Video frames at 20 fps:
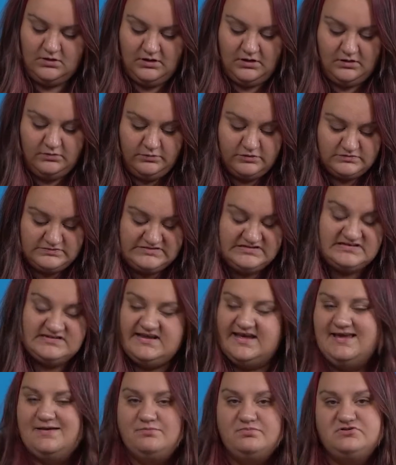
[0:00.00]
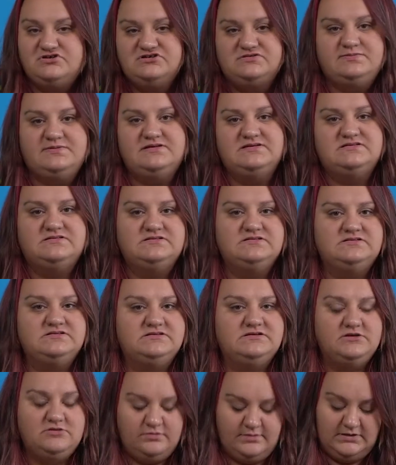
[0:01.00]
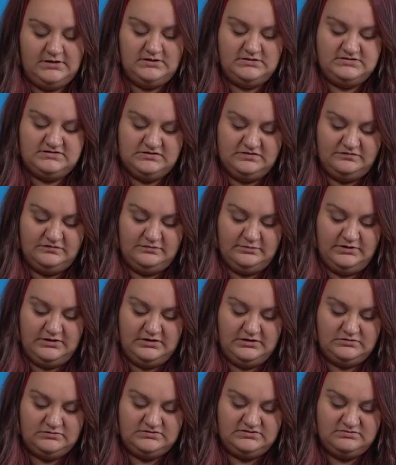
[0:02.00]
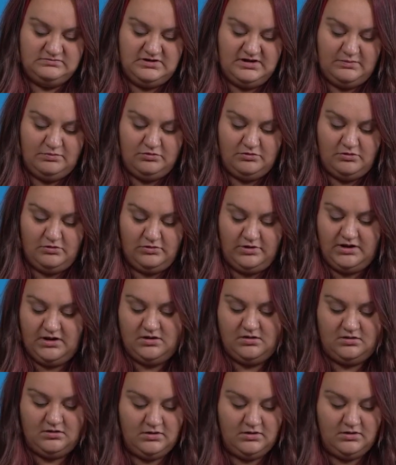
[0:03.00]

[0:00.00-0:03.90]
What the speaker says: I'm using tape just because it's a little bit easier for me to use some tape real quick,